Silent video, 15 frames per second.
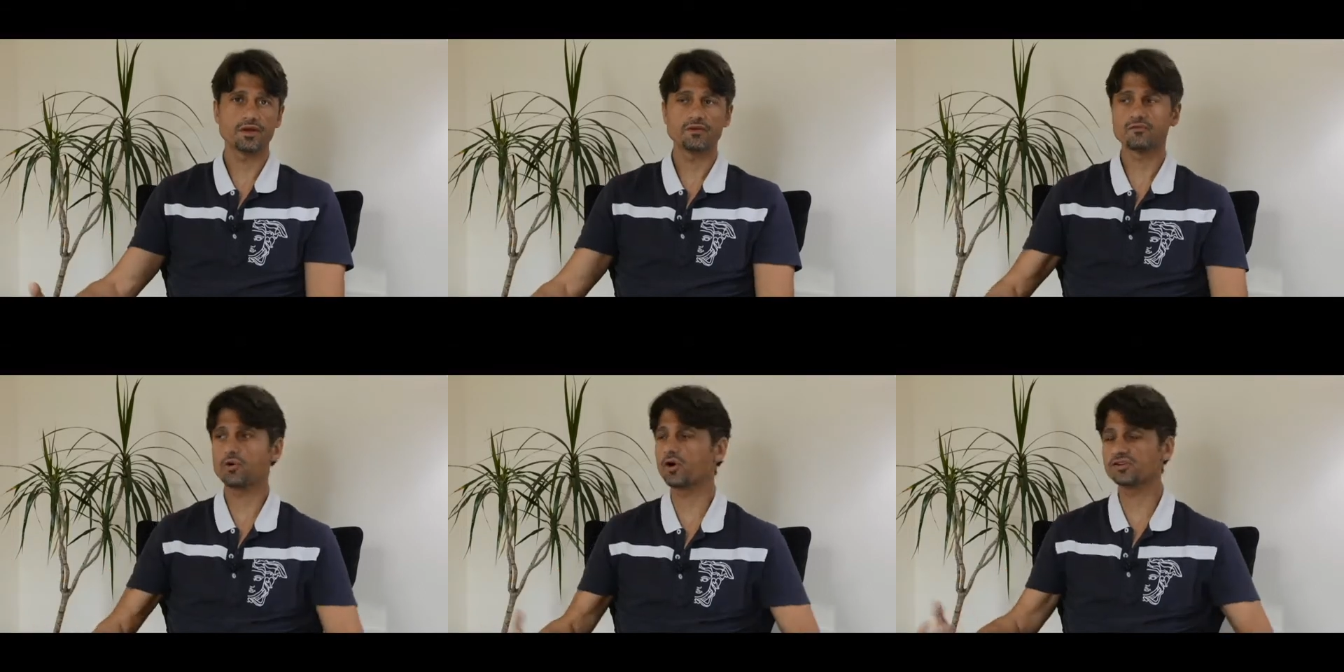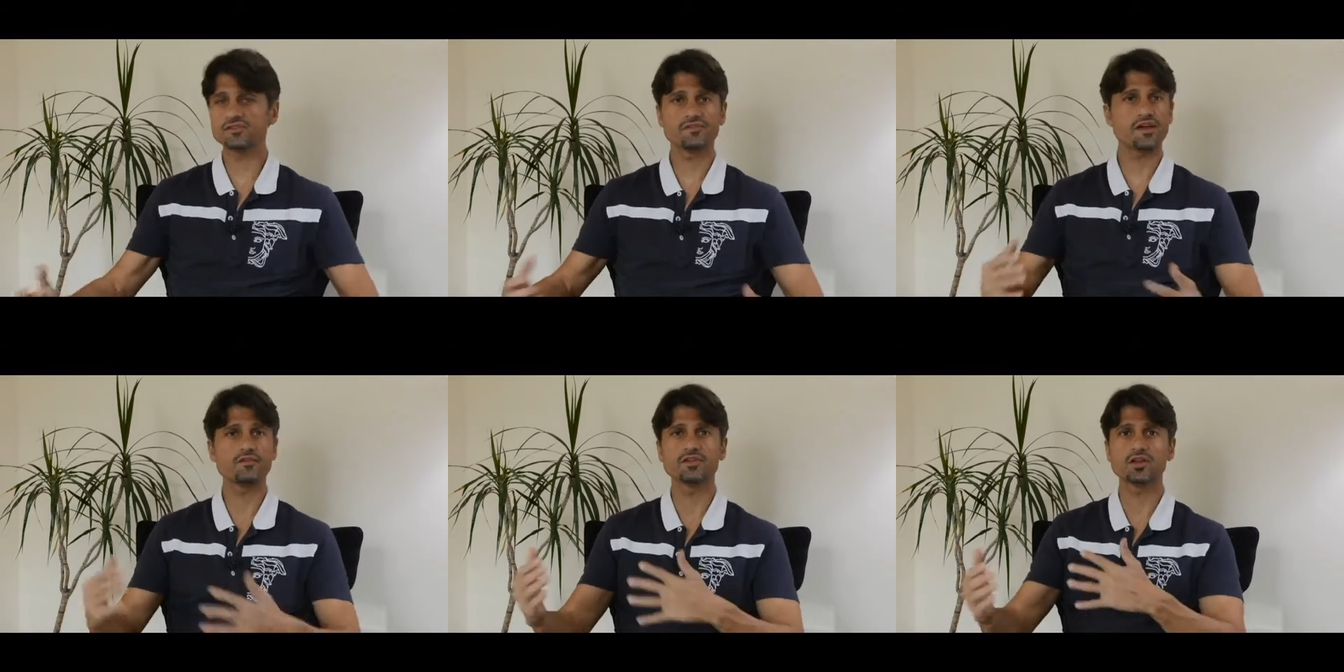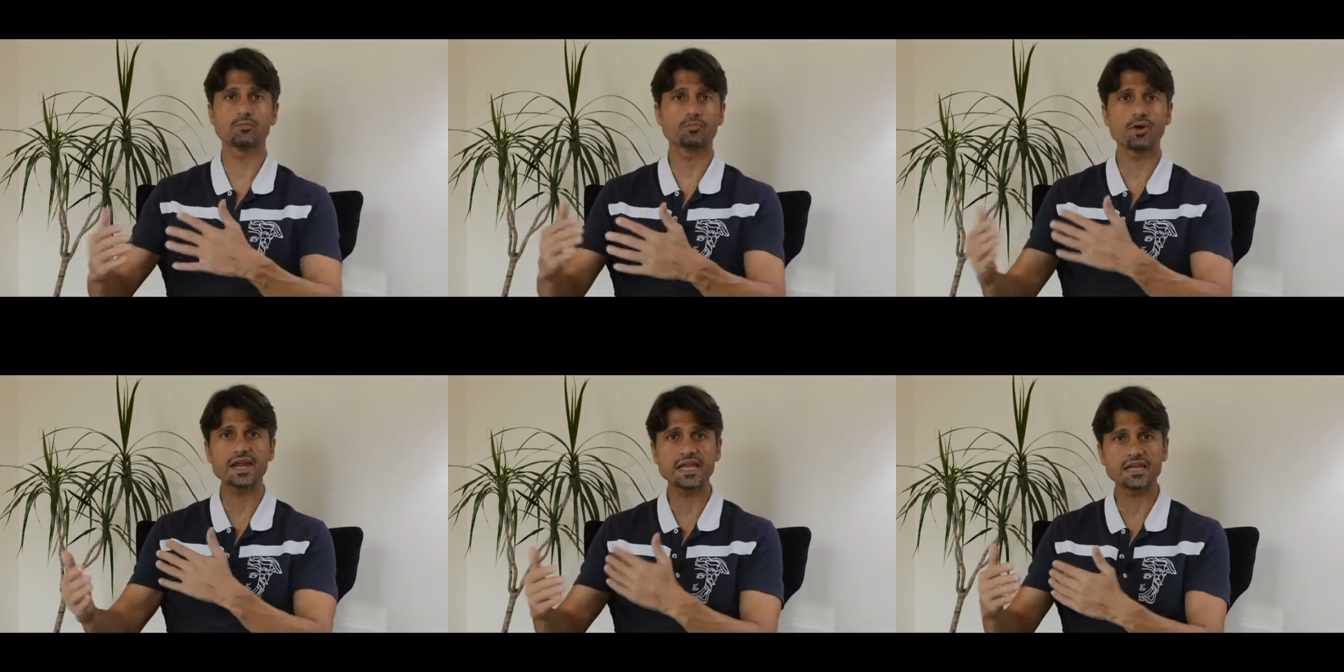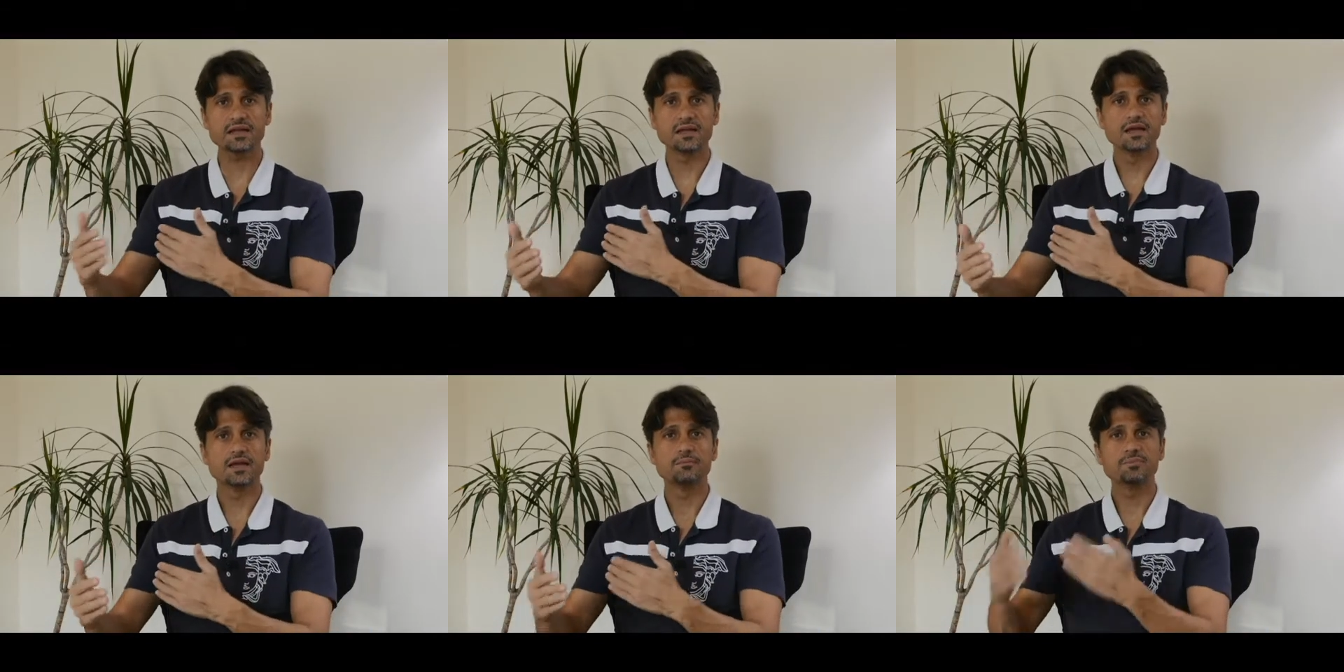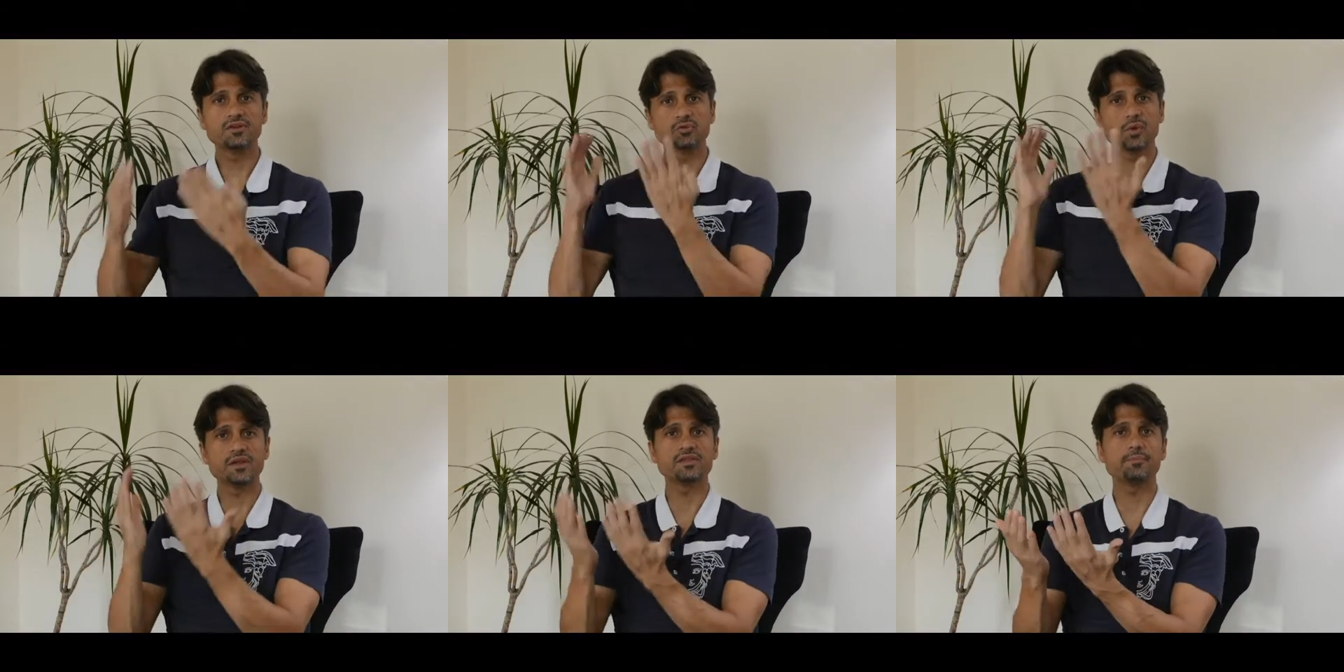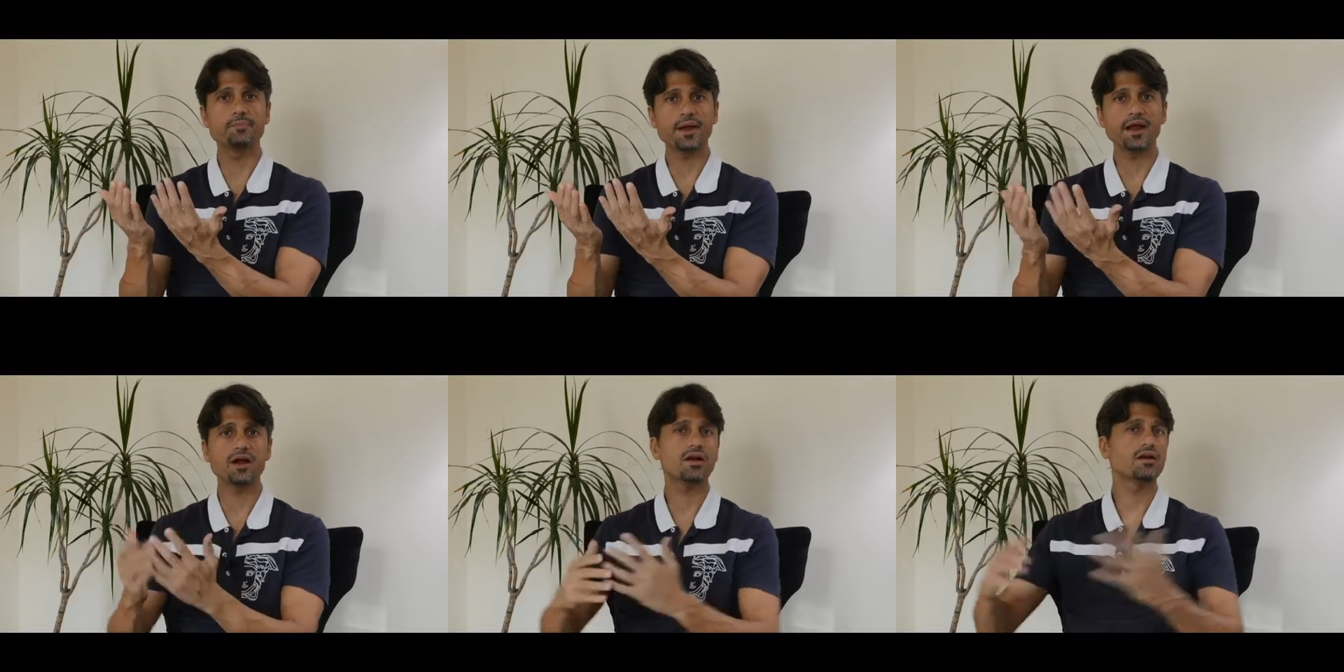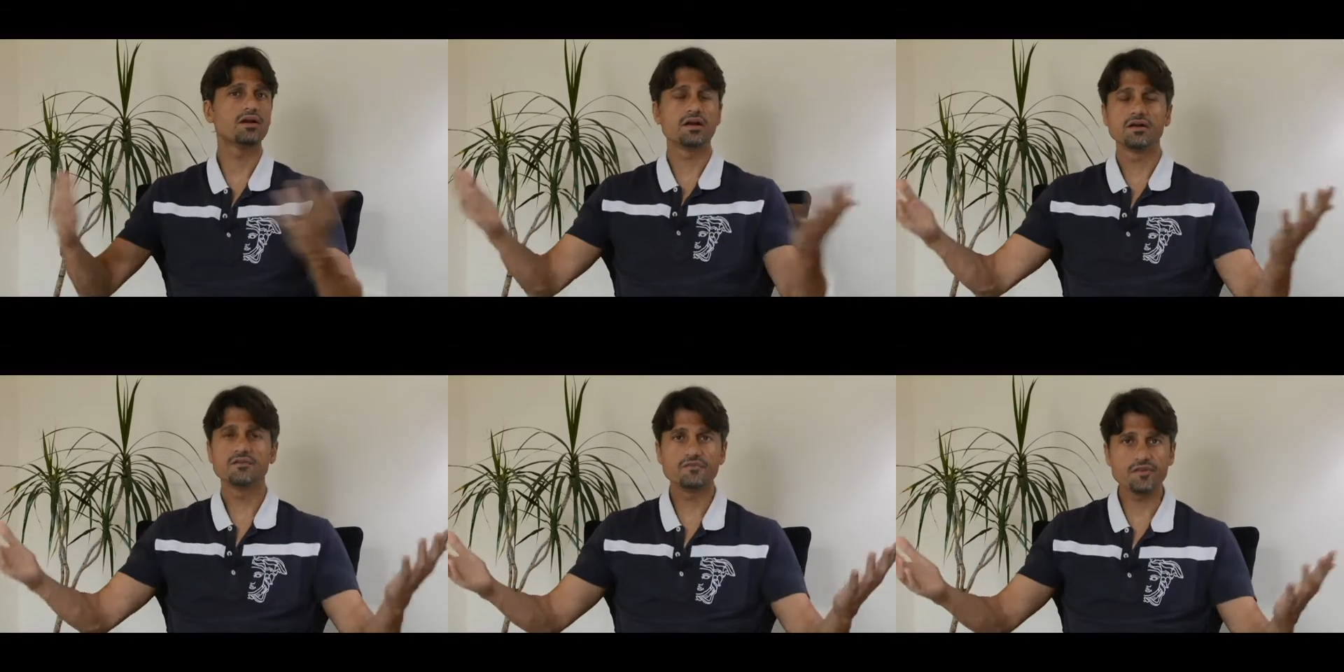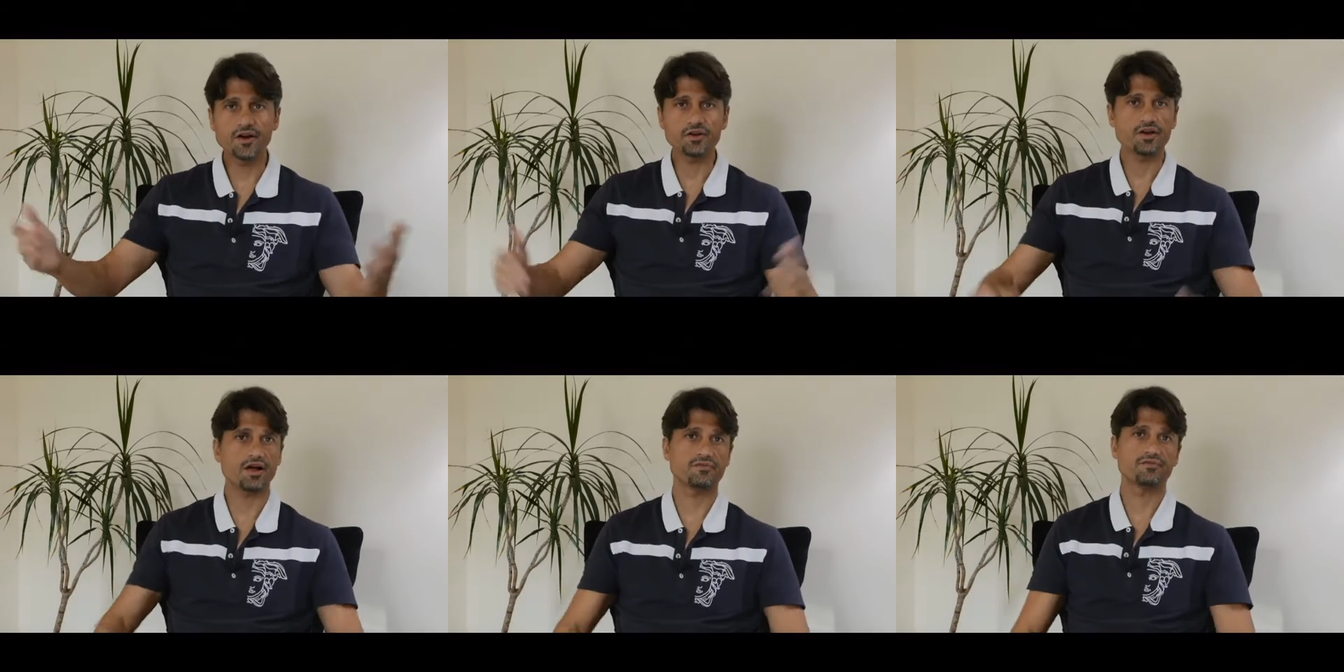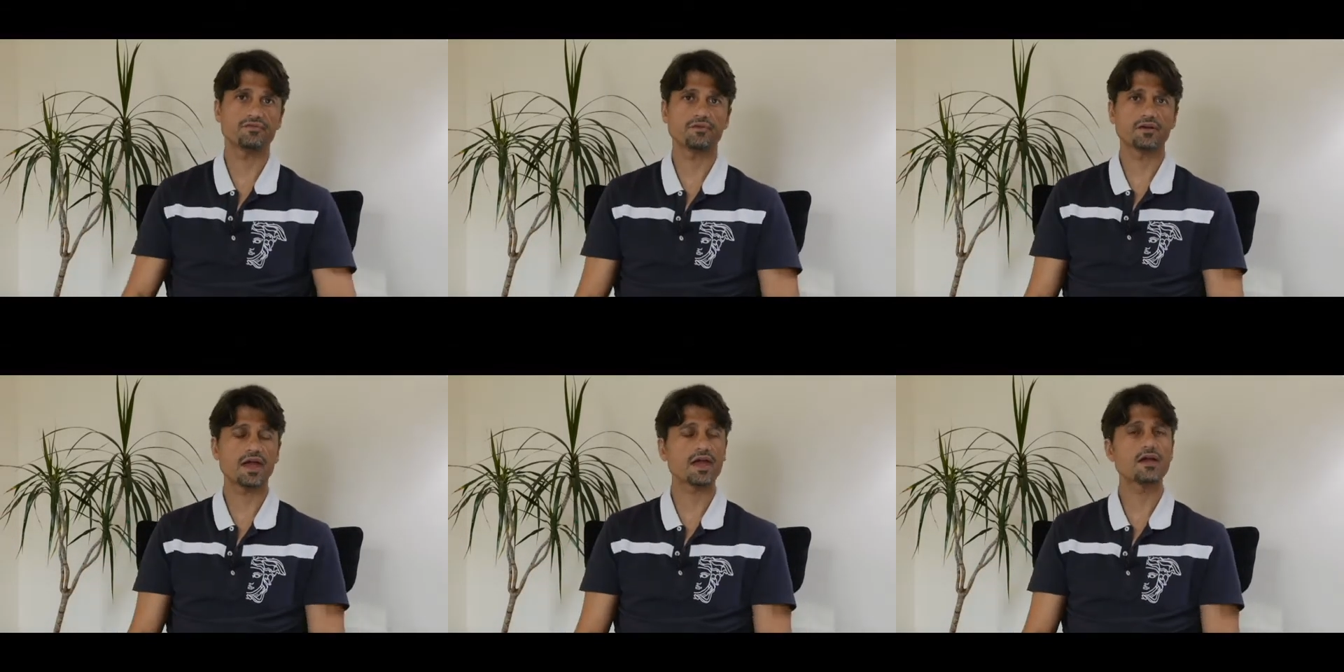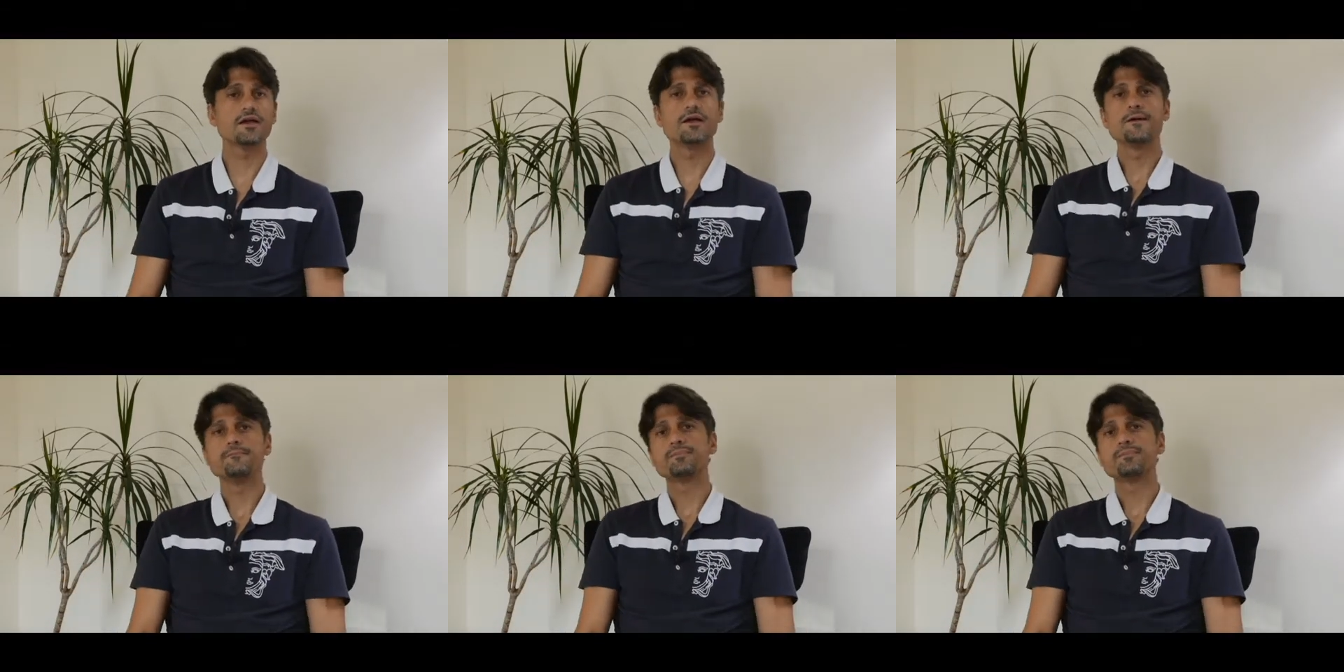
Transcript: Of course, if you have a little break between the pair, fair enough, okay?